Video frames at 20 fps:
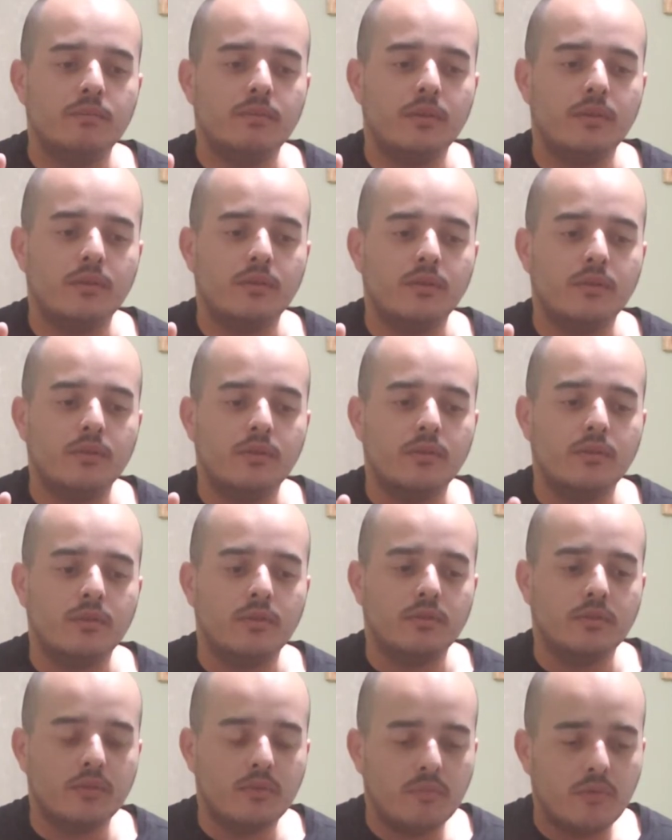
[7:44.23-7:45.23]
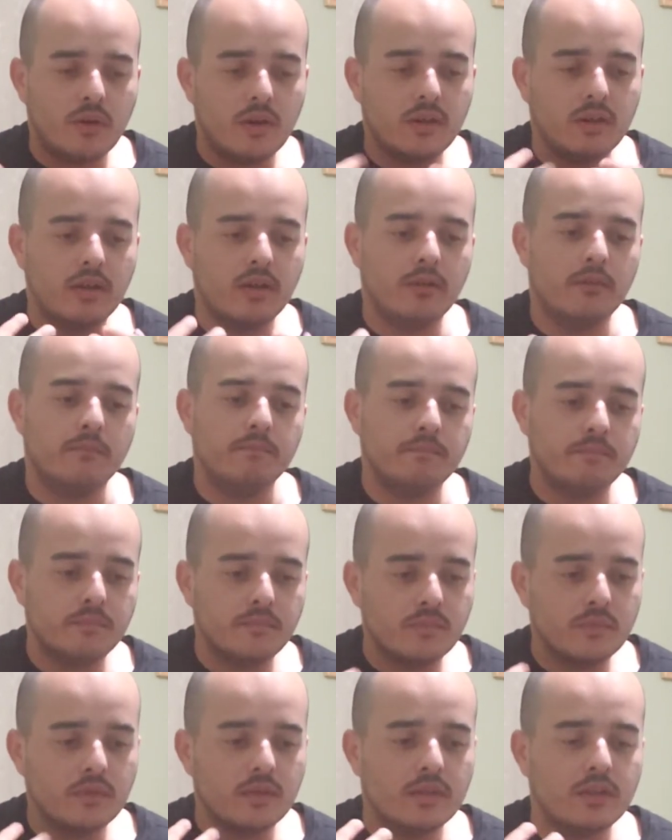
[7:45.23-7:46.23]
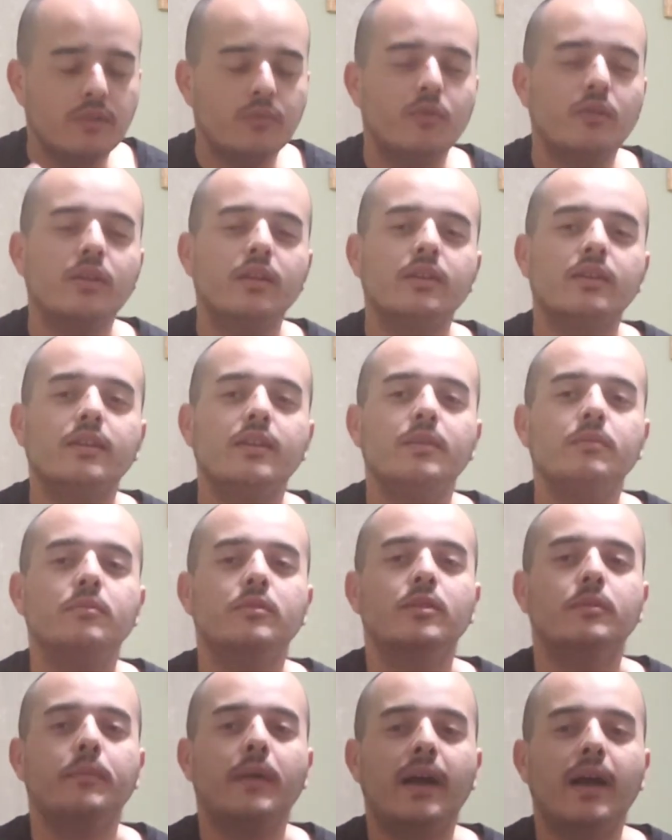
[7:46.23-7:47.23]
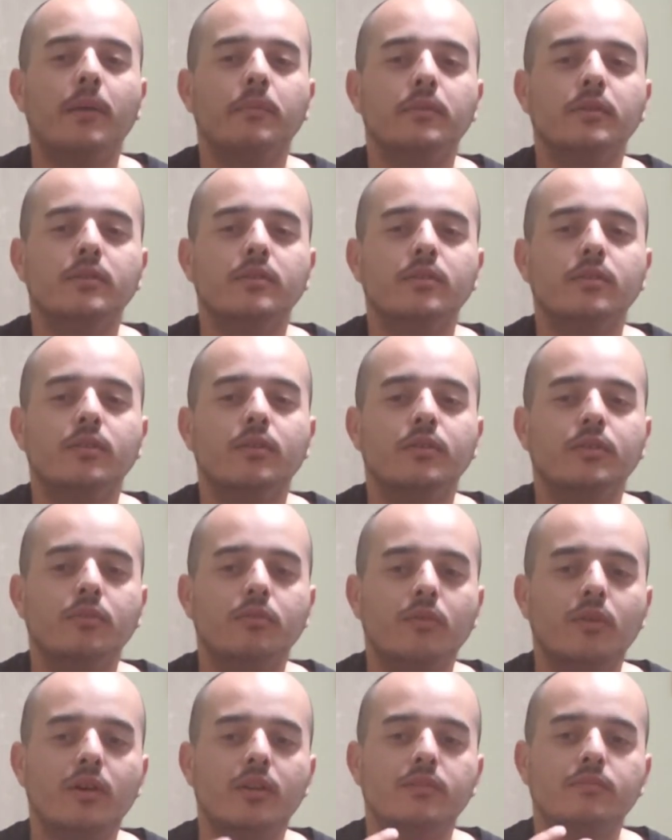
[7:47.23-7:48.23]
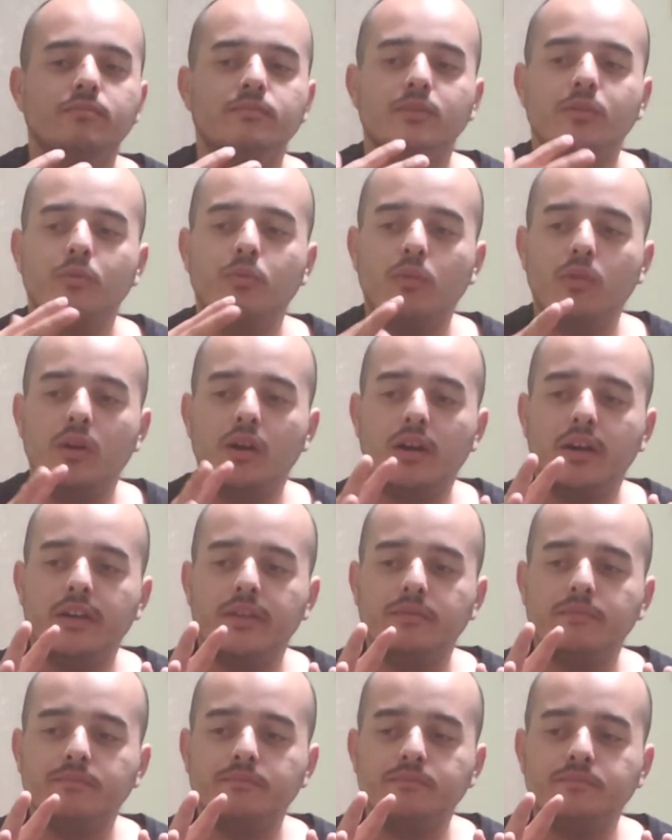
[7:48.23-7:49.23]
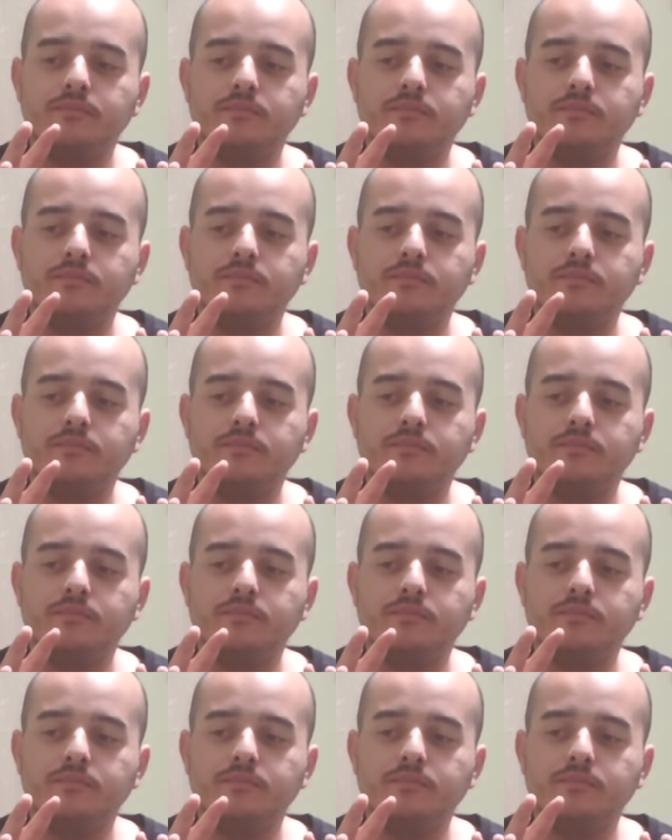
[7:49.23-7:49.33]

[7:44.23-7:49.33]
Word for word: you, you know, you want to, you want to keep them happy. You know, you want, you want,